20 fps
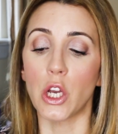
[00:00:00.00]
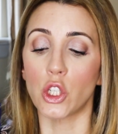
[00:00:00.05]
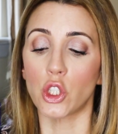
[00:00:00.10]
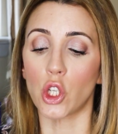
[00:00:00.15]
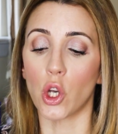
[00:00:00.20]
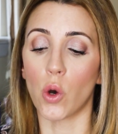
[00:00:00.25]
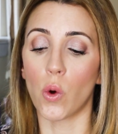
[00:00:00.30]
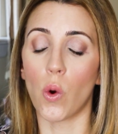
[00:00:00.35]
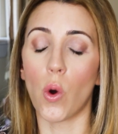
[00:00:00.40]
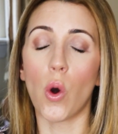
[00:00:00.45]

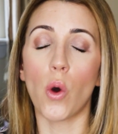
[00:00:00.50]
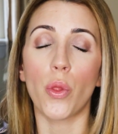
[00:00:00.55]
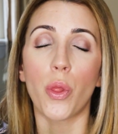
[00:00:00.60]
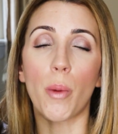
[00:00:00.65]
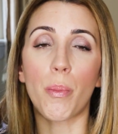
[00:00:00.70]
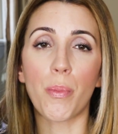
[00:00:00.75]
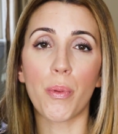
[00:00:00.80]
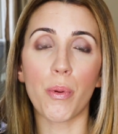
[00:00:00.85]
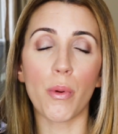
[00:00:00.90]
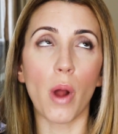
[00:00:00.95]
So
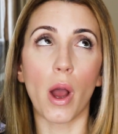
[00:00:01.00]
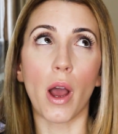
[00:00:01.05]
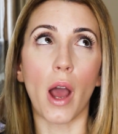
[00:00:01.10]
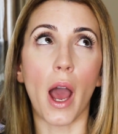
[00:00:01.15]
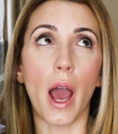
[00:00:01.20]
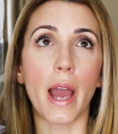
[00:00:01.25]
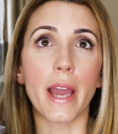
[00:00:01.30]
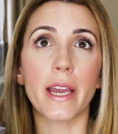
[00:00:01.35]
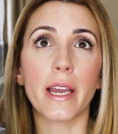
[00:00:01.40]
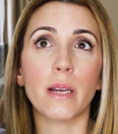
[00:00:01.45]

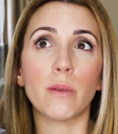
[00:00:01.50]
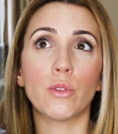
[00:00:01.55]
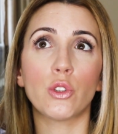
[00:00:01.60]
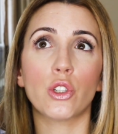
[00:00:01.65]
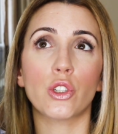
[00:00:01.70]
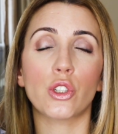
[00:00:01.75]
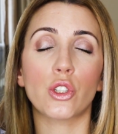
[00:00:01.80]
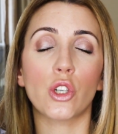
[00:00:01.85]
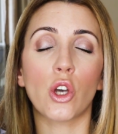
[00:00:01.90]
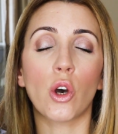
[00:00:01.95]
I am
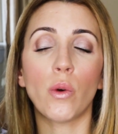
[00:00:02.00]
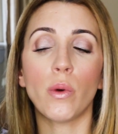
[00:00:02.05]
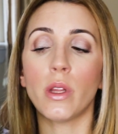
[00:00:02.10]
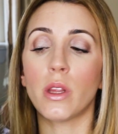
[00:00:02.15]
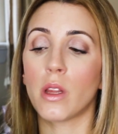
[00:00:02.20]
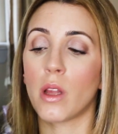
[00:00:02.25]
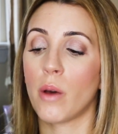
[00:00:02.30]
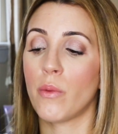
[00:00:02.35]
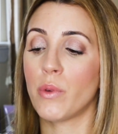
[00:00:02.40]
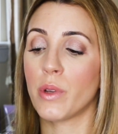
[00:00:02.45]
just so
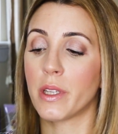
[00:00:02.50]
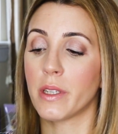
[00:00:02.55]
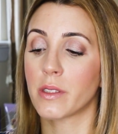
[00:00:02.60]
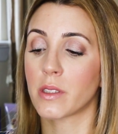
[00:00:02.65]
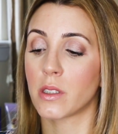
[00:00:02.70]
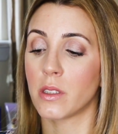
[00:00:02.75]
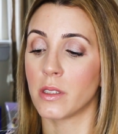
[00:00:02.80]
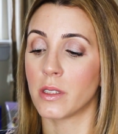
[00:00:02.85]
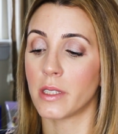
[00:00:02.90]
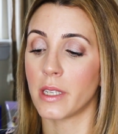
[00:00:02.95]
in love with this
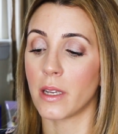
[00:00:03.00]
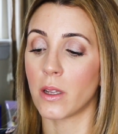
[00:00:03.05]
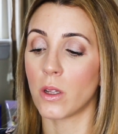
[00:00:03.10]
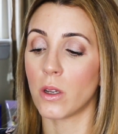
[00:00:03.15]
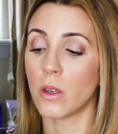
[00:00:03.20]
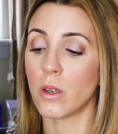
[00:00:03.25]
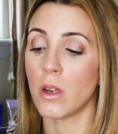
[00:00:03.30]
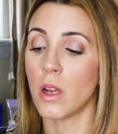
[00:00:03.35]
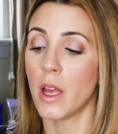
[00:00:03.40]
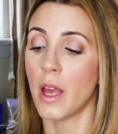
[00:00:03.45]

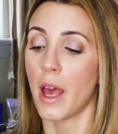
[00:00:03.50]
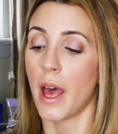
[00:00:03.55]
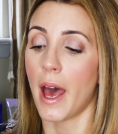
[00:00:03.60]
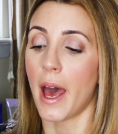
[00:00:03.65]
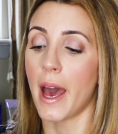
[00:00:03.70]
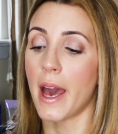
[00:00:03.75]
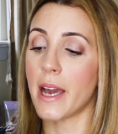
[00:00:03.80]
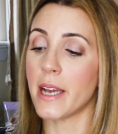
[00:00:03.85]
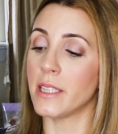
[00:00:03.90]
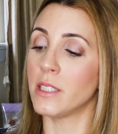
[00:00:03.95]
concealer,
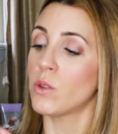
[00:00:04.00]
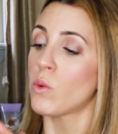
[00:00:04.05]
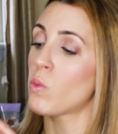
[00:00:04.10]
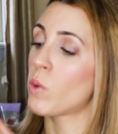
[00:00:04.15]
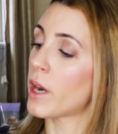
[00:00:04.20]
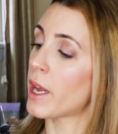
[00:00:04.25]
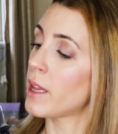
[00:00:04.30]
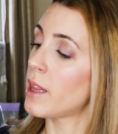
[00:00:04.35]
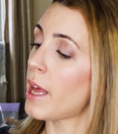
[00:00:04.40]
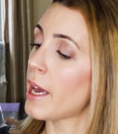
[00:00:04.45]
and
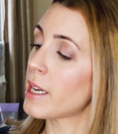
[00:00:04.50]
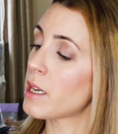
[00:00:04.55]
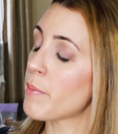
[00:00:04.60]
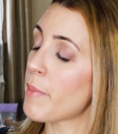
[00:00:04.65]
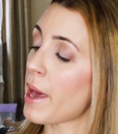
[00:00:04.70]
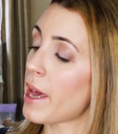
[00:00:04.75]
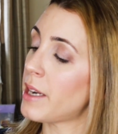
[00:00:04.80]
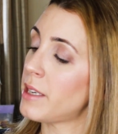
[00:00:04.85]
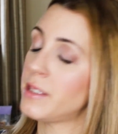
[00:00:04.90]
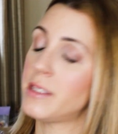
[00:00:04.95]
what I like
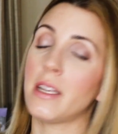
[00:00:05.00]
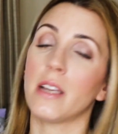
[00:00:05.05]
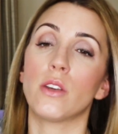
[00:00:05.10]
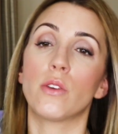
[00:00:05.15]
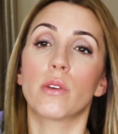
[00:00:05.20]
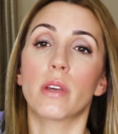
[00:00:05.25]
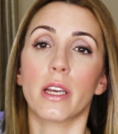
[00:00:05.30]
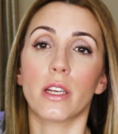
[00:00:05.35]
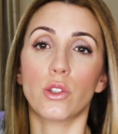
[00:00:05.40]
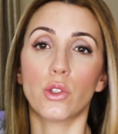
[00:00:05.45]
about it is that
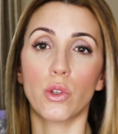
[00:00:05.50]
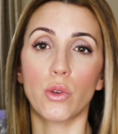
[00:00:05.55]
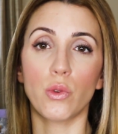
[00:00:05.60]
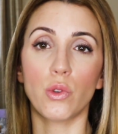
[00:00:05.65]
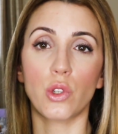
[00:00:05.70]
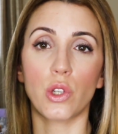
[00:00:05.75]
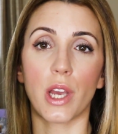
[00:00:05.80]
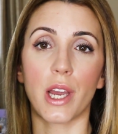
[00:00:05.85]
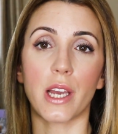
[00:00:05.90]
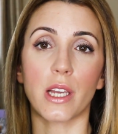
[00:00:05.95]
you get 2
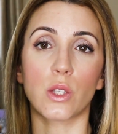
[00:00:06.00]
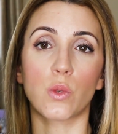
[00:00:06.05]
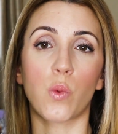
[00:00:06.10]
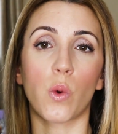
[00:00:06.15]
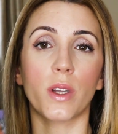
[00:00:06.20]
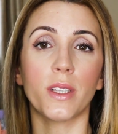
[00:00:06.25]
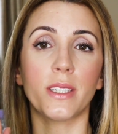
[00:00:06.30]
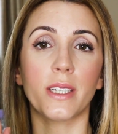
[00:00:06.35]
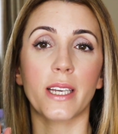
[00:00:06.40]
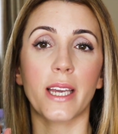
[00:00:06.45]
shades,
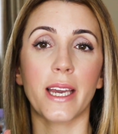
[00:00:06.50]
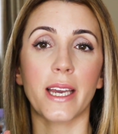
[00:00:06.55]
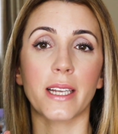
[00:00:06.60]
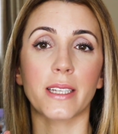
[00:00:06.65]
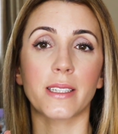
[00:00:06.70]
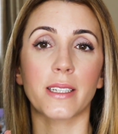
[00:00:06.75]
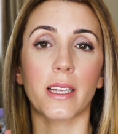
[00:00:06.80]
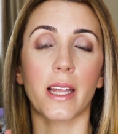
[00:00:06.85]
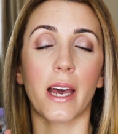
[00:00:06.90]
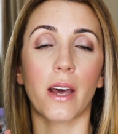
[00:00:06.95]
one to
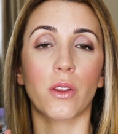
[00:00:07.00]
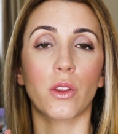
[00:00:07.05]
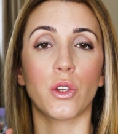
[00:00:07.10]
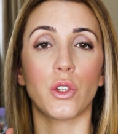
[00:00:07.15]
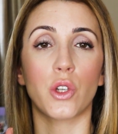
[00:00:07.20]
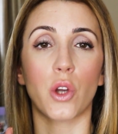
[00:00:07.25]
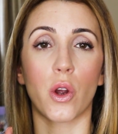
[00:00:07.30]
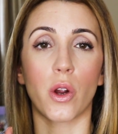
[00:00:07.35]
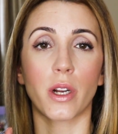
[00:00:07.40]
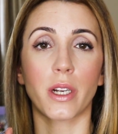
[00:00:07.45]
cancel out the
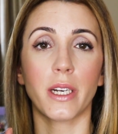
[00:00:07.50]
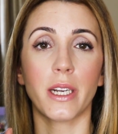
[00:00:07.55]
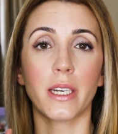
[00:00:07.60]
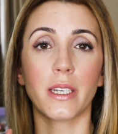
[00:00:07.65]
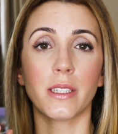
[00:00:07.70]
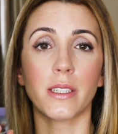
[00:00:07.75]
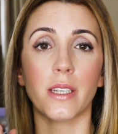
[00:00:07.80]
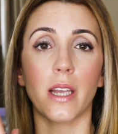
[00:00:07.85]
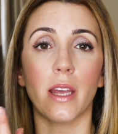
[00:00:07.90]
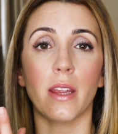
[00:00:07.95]

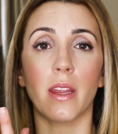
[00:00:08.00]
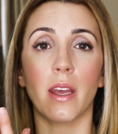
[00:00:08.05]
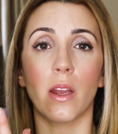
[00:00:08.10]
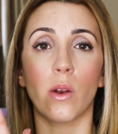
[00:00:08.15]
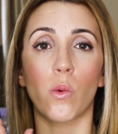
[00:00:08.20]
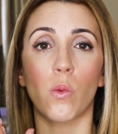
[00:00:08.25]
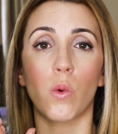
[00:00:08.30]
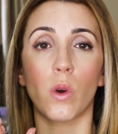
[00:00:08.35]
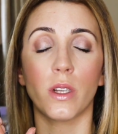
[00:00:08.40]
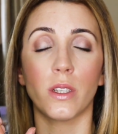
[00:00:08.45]
darkness and
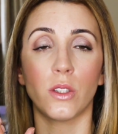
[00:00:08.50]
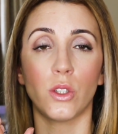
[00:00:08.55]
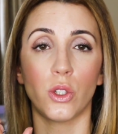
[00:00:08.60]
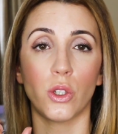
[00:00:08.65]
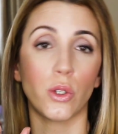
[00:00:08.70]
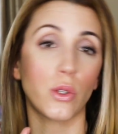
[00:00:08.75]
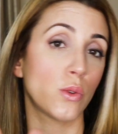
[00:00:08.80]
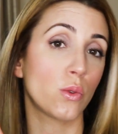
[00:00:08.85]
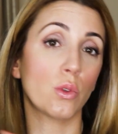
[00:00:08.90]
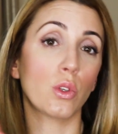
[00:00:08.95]
then one
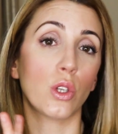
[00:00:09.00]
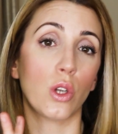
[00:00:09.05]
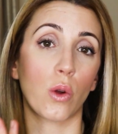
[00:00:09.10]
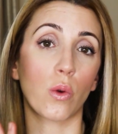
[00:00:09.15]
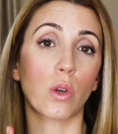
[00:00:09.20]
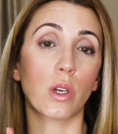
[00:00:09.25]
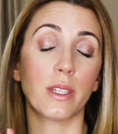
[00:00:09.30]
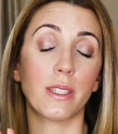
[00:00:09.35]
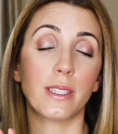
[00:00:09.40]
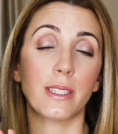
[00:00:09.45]

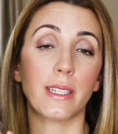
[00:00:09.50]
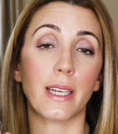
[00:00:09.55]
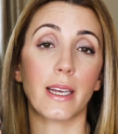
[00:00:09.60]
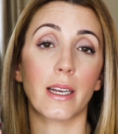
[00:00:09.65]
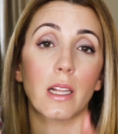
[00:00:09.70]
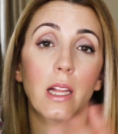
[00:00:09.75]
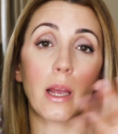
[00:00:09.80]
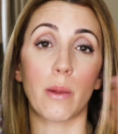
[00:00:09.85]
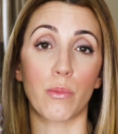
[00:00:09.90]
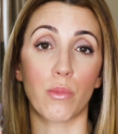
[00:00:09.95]
to
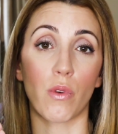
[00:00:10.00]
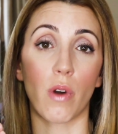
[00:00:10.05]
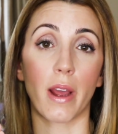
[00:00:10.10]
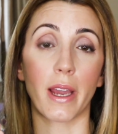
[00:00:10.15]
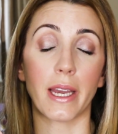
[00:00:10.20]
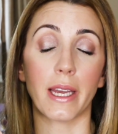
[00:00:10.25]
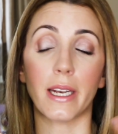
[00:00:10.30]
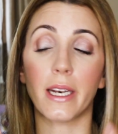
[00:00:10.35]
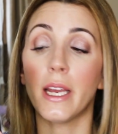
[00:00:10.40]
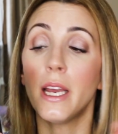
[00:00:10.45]
conceal and
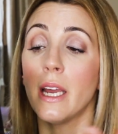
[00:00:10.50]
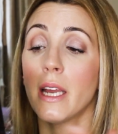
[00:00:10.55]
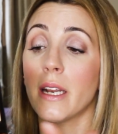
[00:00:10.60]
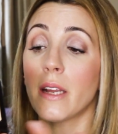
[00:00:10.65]
brighten.